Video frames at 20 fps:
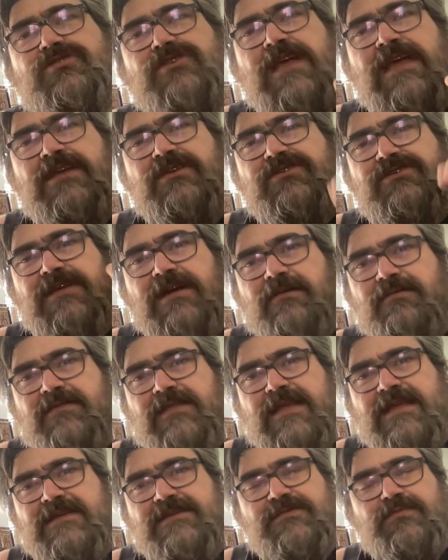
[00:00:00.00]
changed how
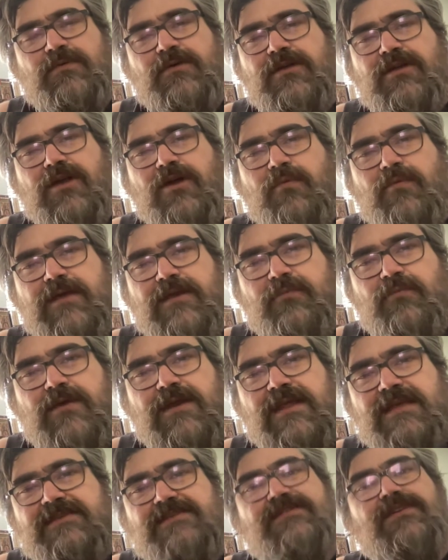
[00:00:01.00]
things were going
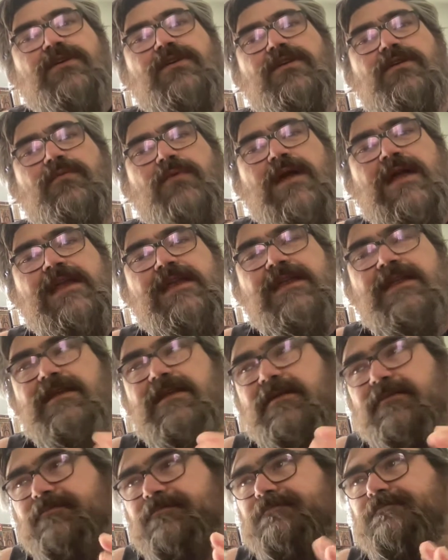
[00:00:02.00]
when I started writing
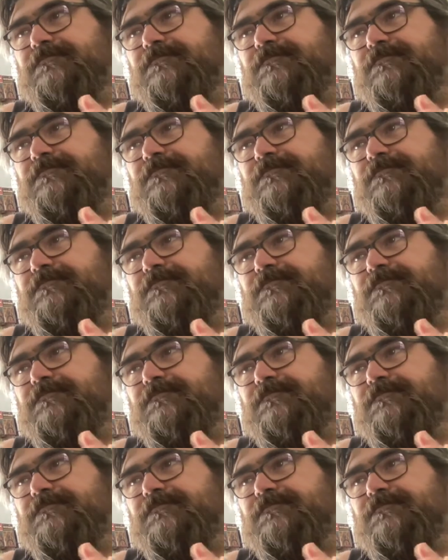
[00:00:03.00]
it.